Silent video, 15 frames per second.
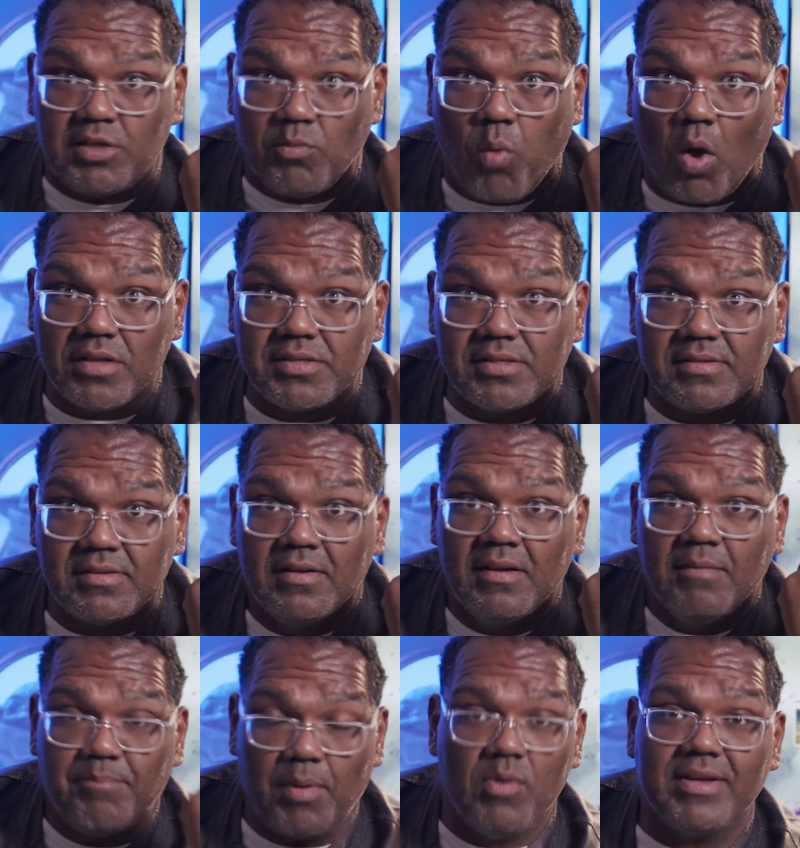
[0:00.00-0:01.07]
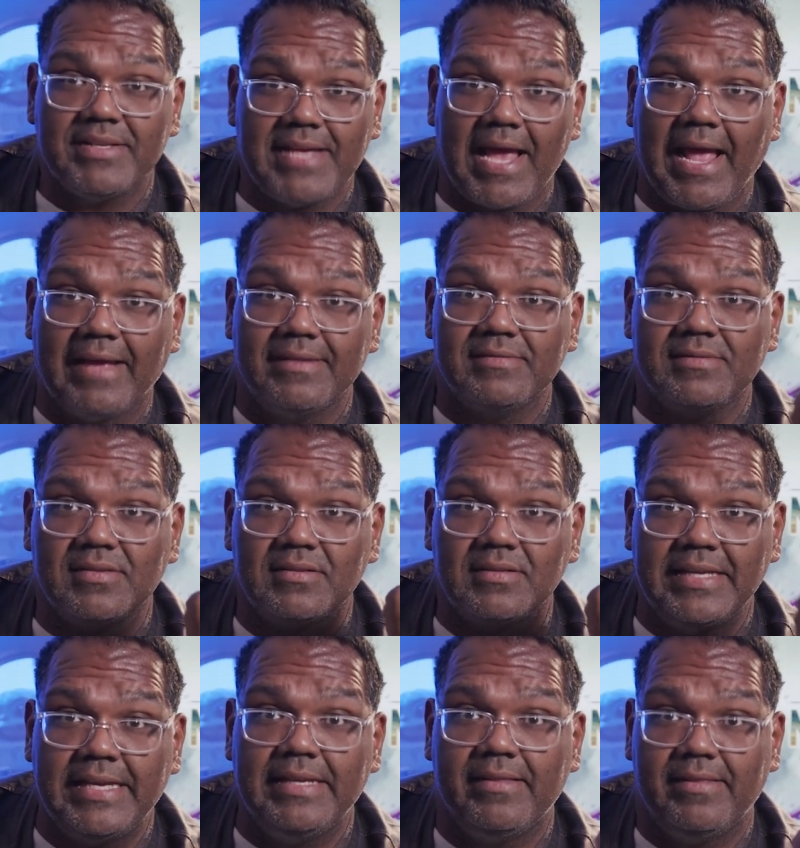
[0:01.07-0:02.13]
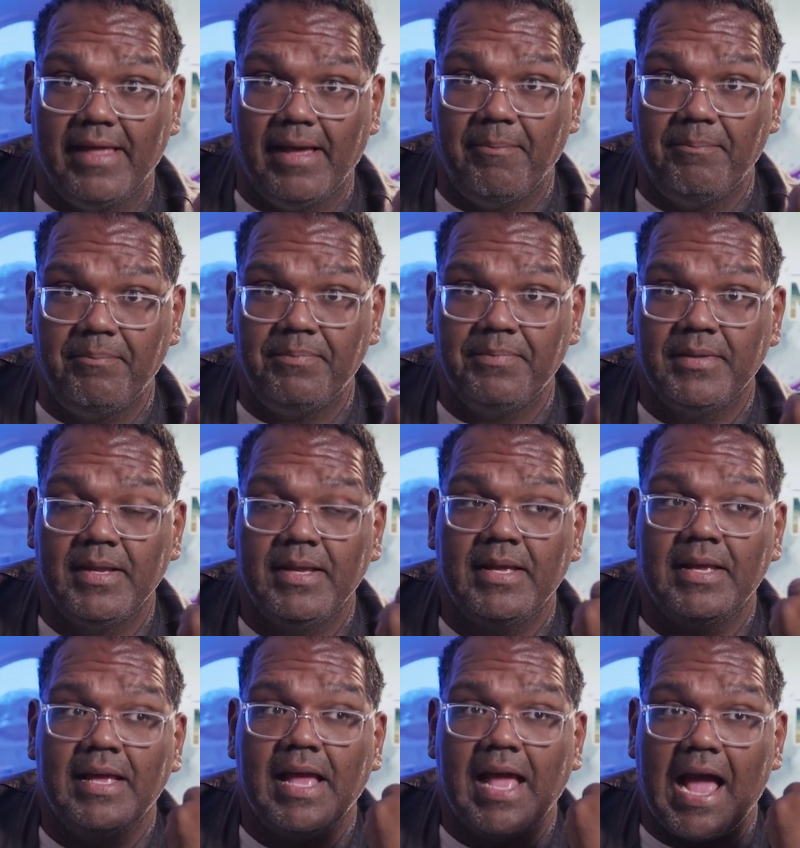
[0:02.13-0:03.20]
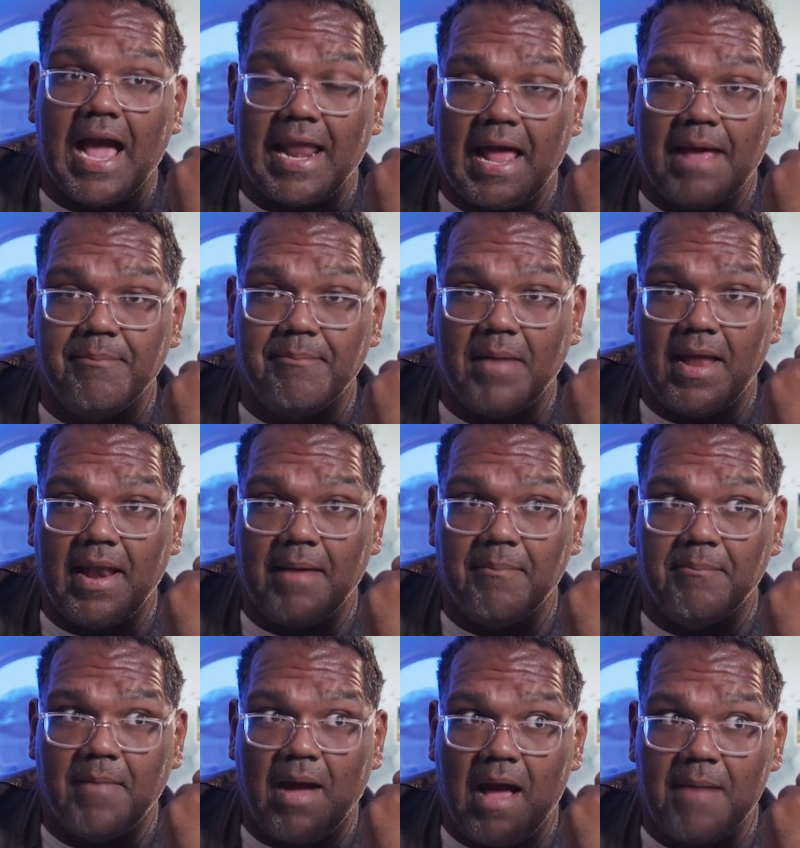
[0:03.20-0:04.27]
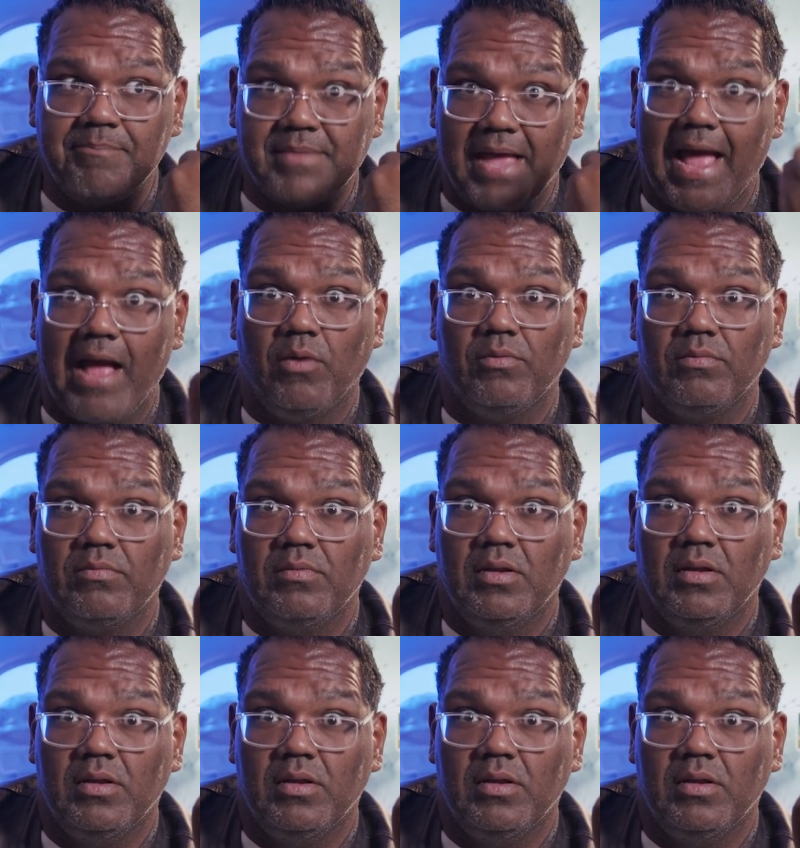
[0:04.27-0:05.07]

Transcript: wants Bo-Katan to lead them. And I'm down.